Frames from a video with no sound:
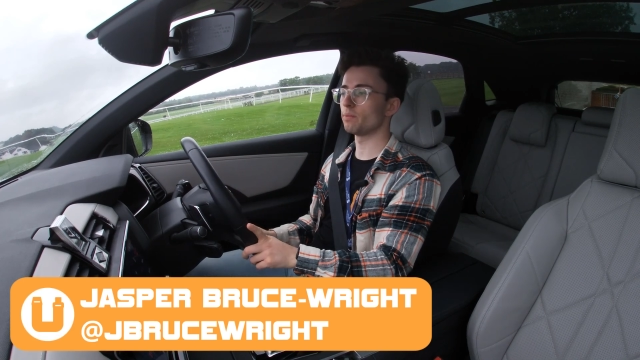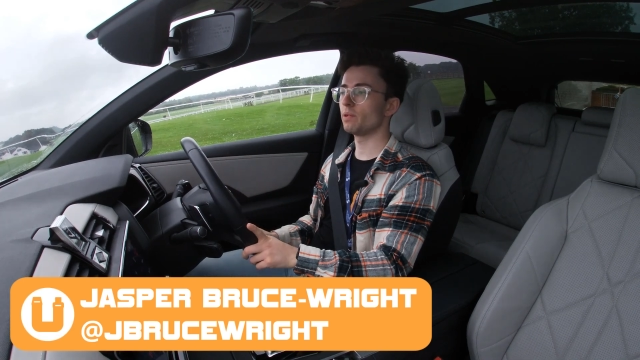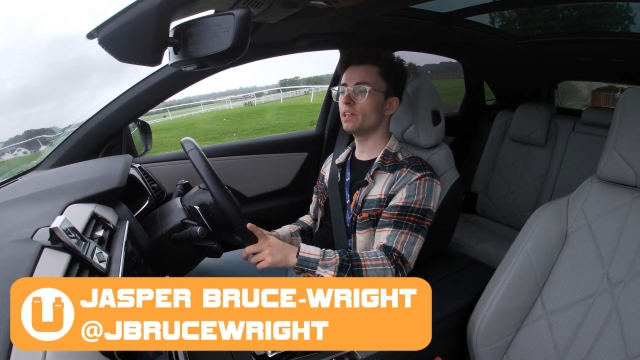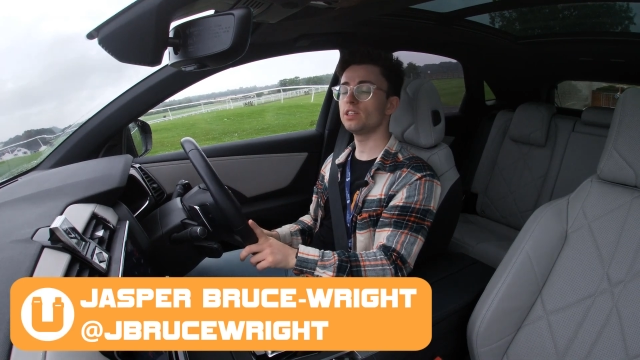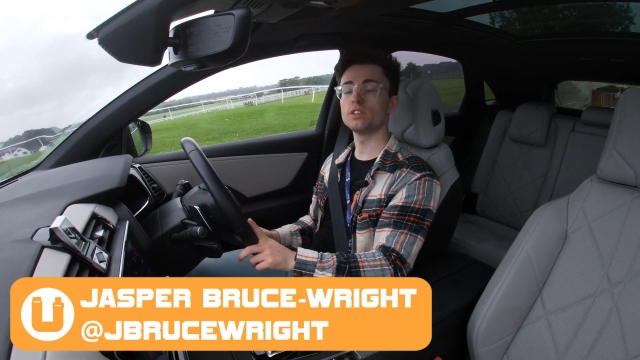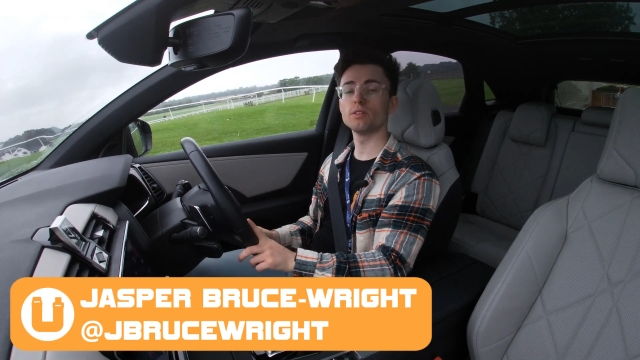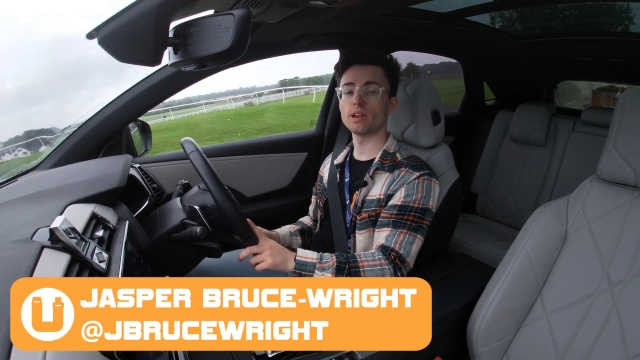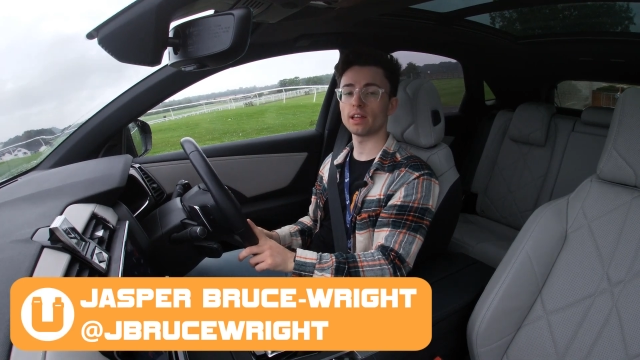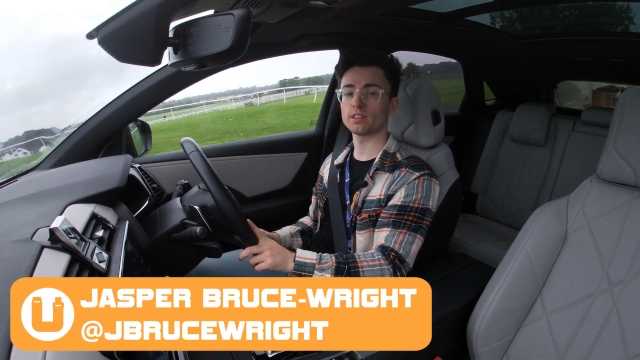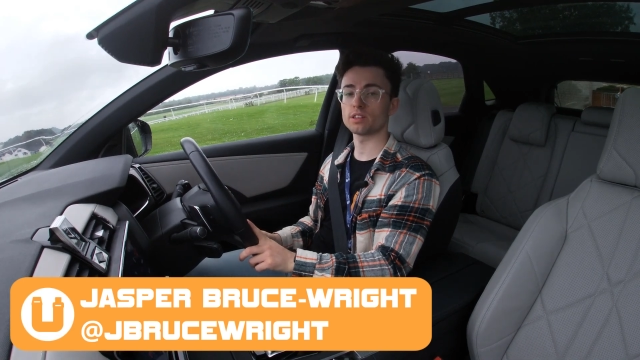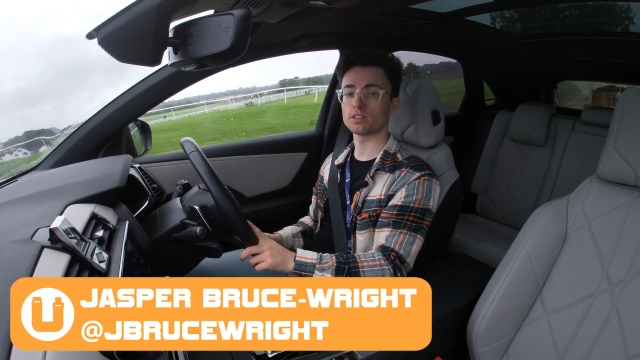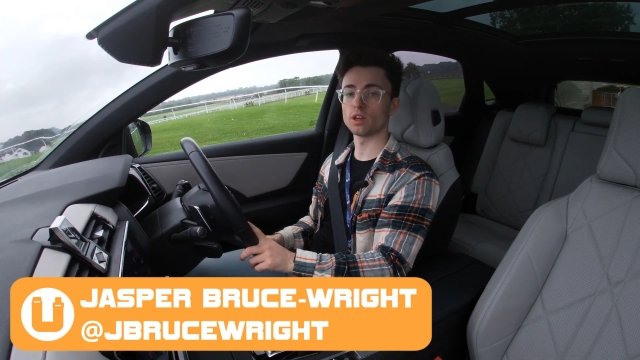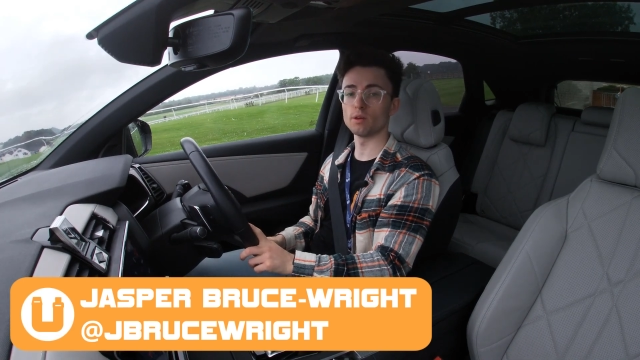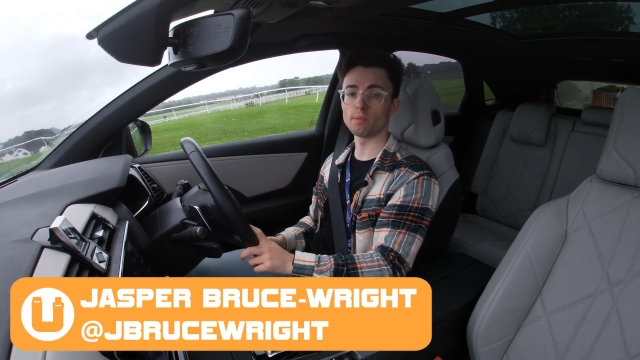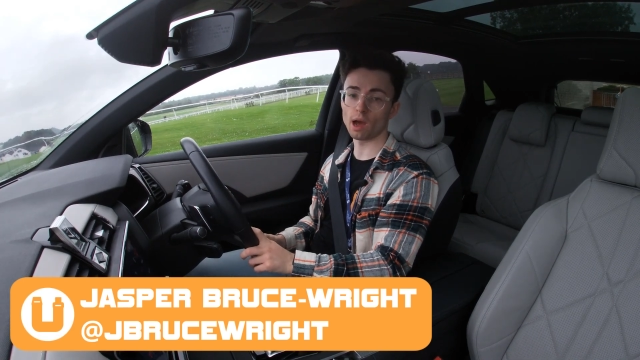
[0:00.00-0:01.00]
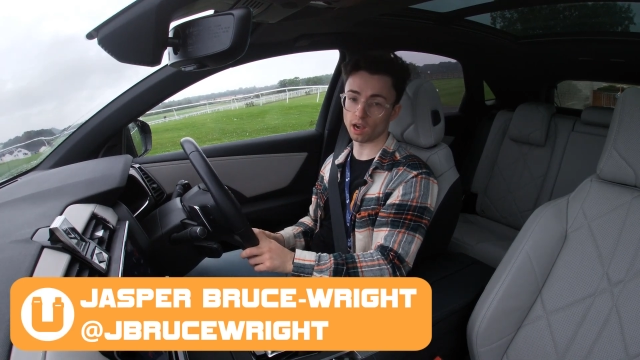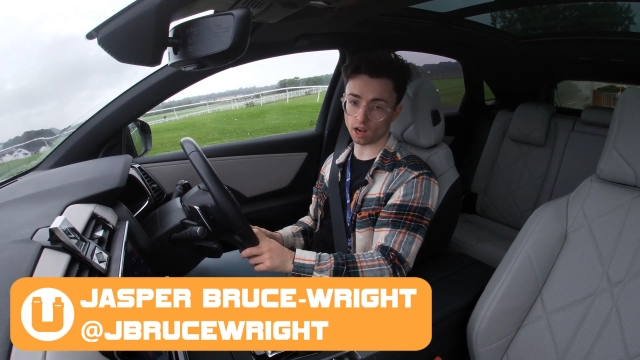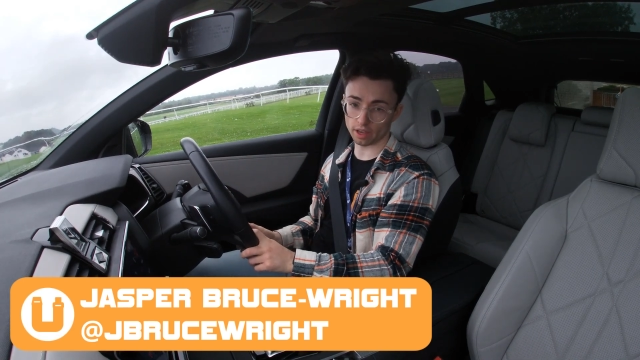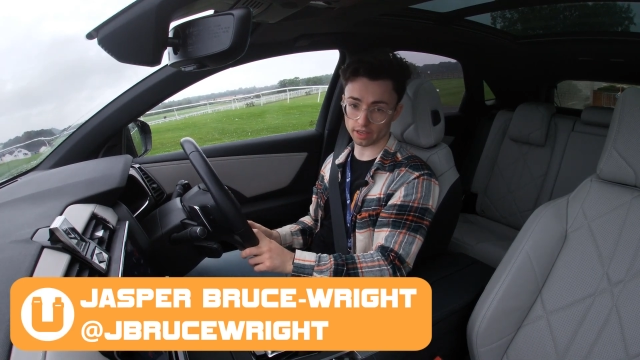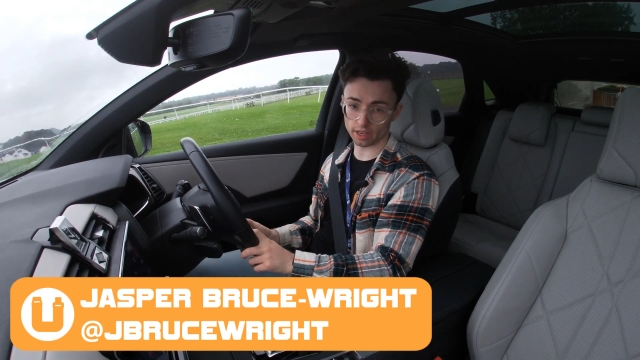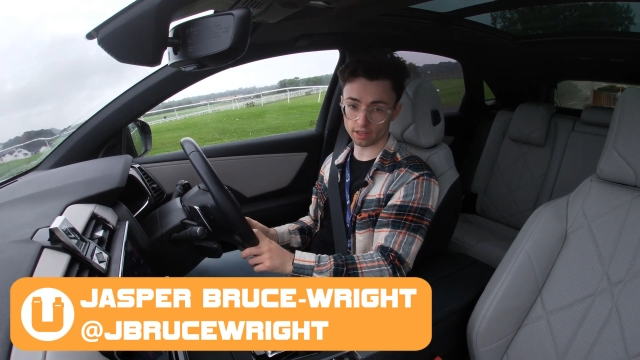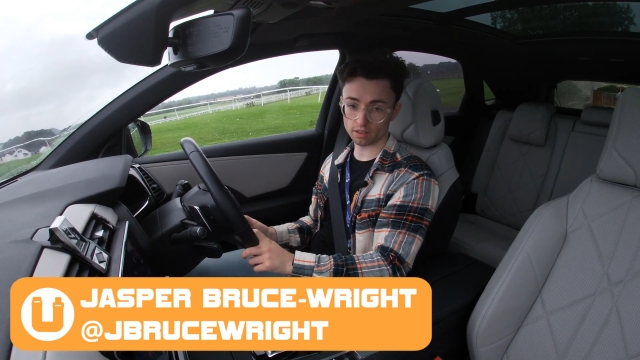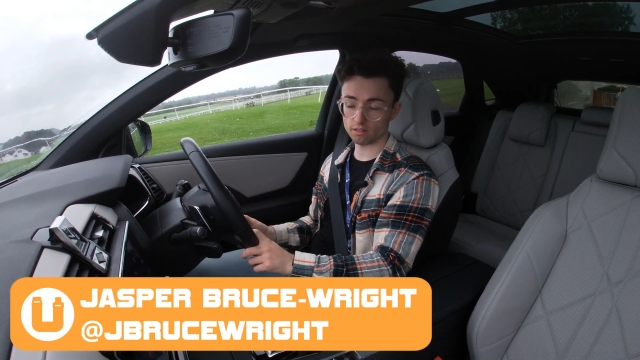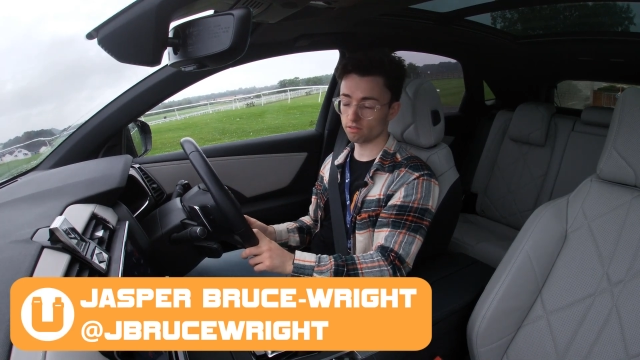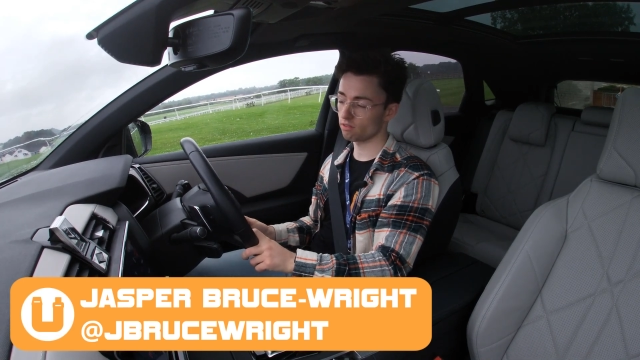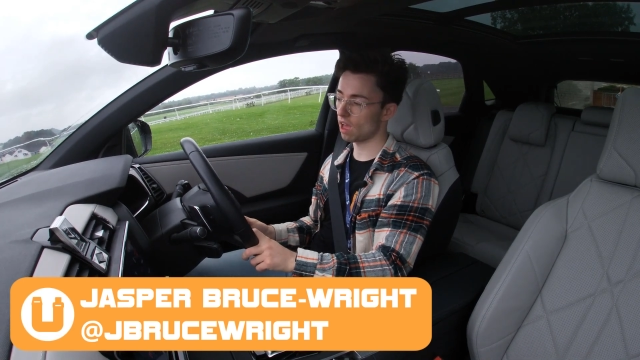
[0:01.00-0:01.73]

please do let us know by liking.